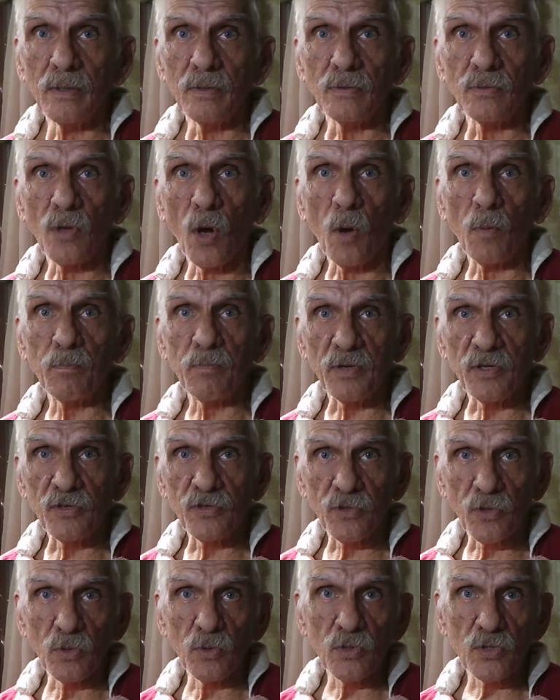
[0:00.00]
don't be
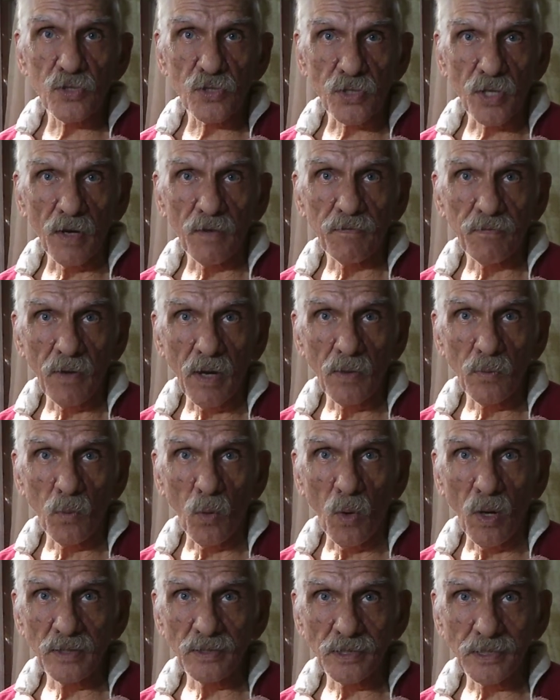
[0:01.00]
too stiff on
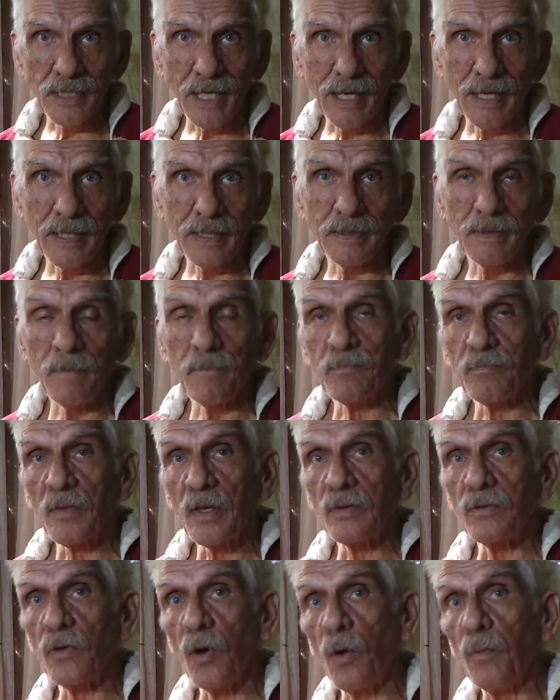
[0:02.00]
one side,
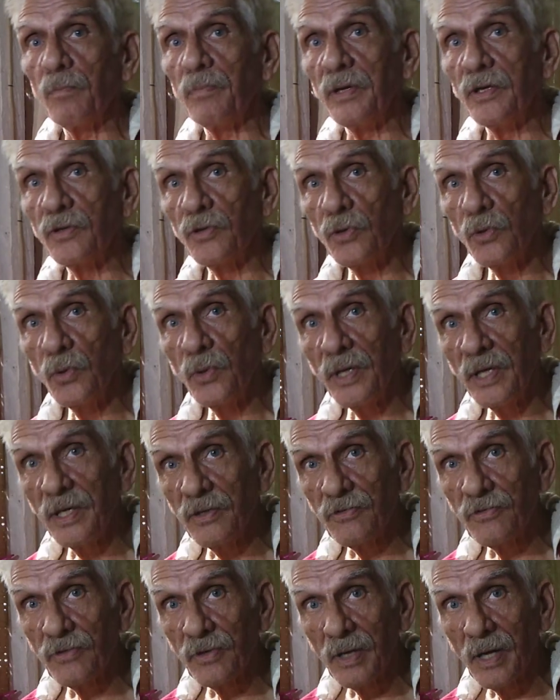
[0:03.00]
don't be too
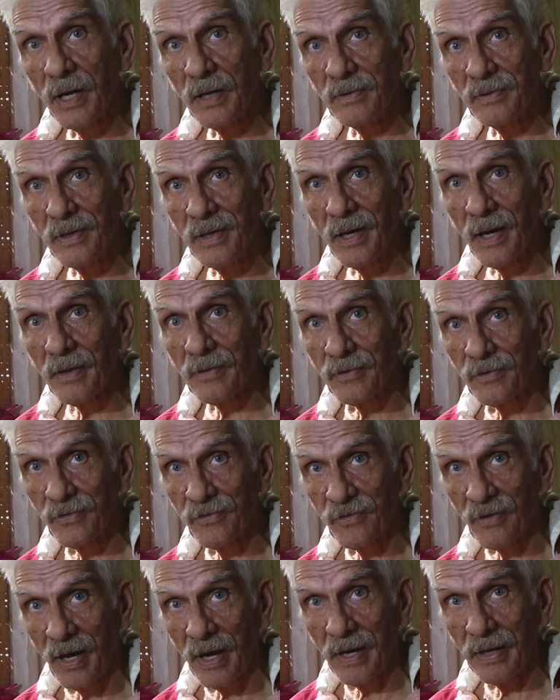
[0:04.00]
easy on the other
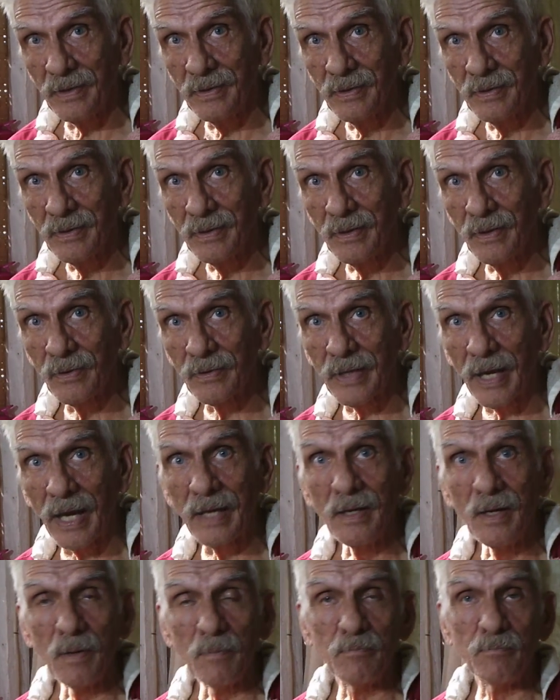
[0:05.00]
side. Okay,
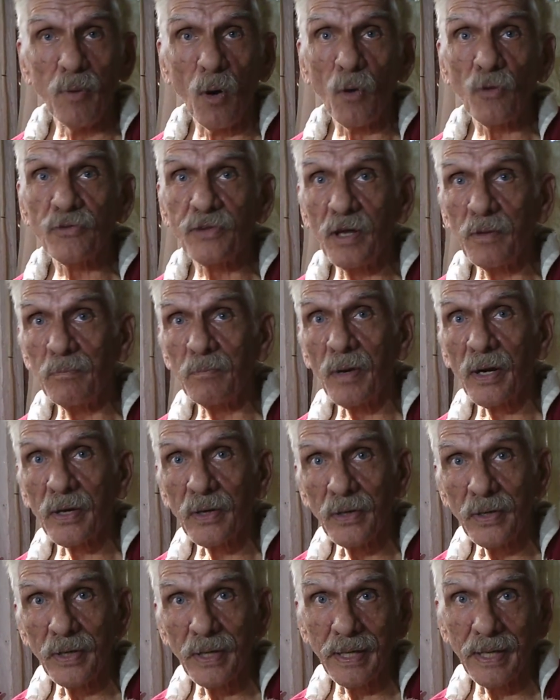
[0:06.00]
both of them are
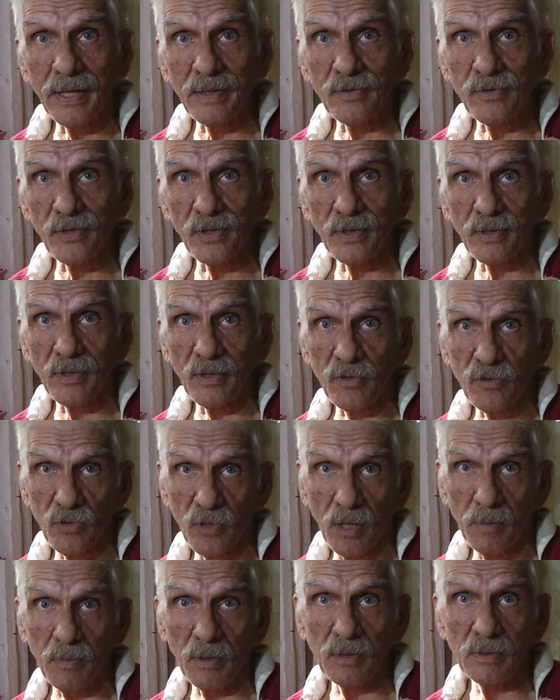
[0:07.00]
going to get you into
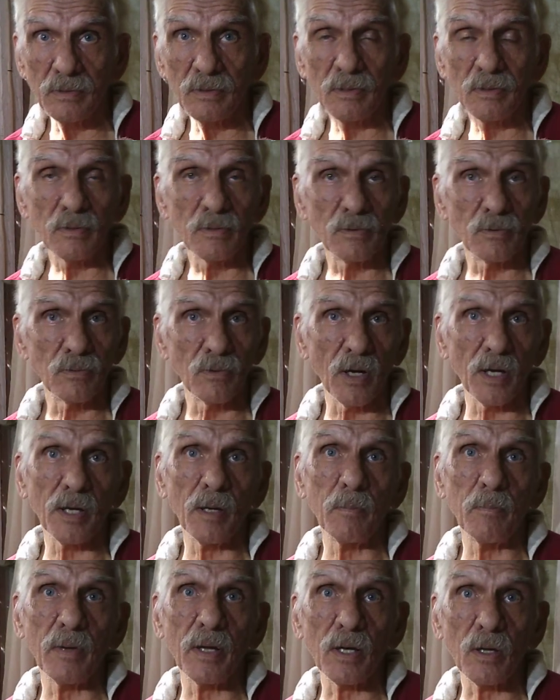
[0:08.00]
trouble. Run a
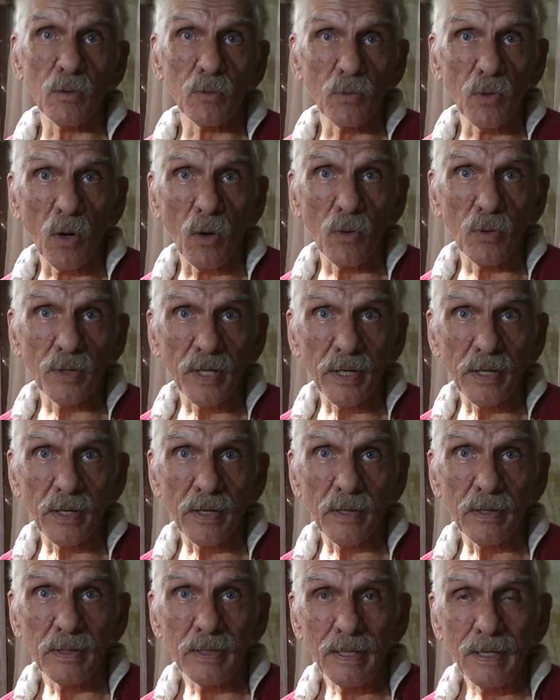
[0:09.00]
middle road
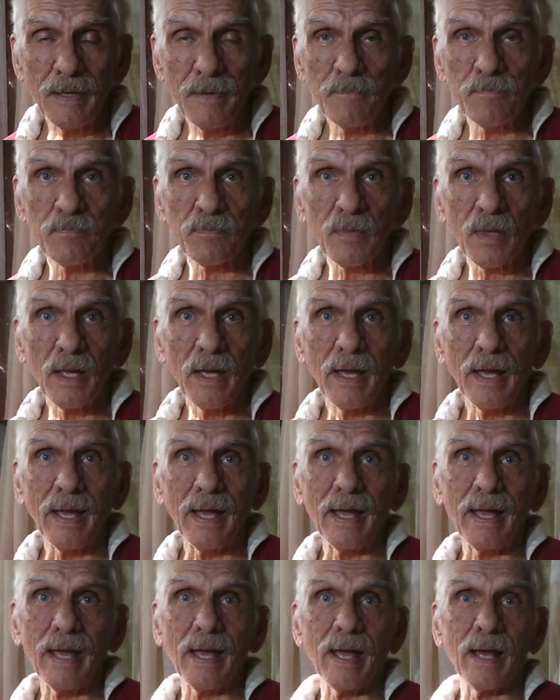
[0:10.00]
here,
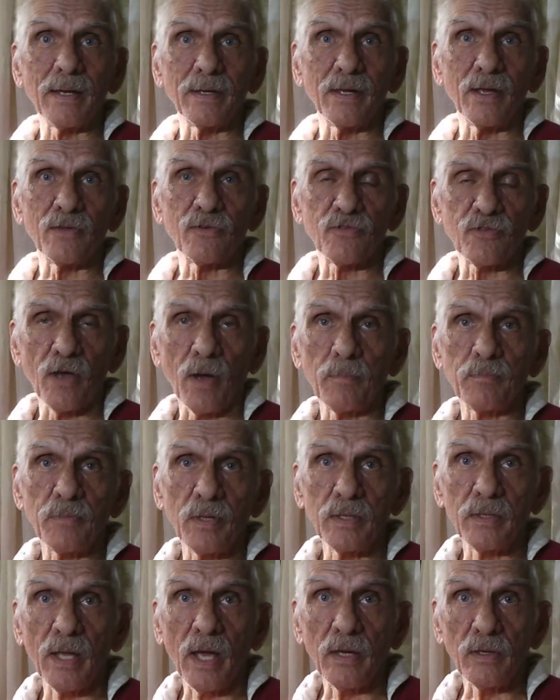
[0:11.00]
and it's
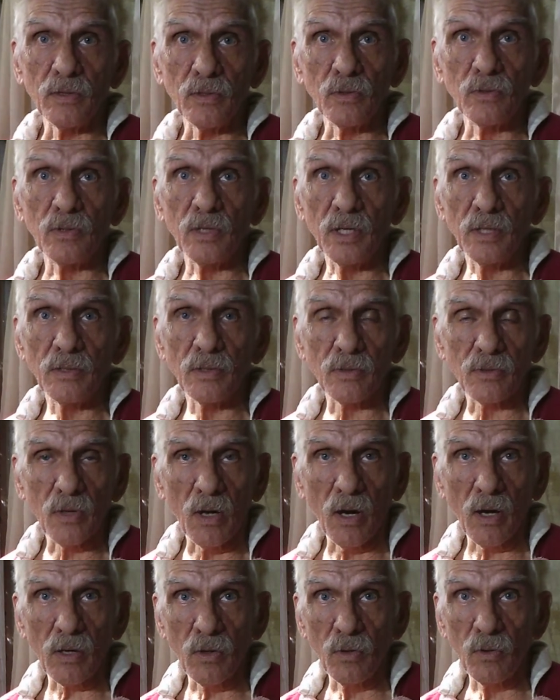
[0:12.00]
something that you need to
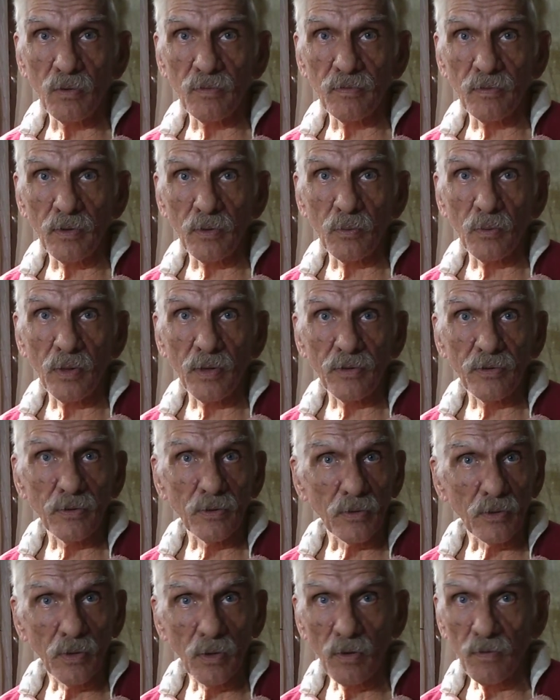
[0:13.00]
talk over with
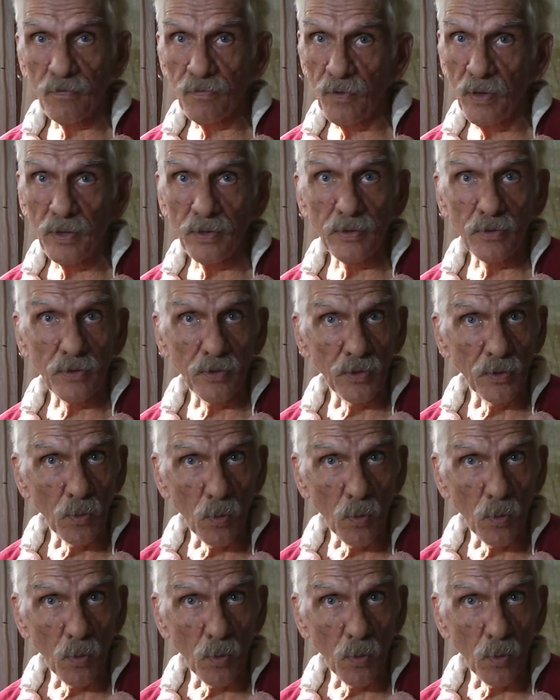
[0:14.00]
your girlfriend or your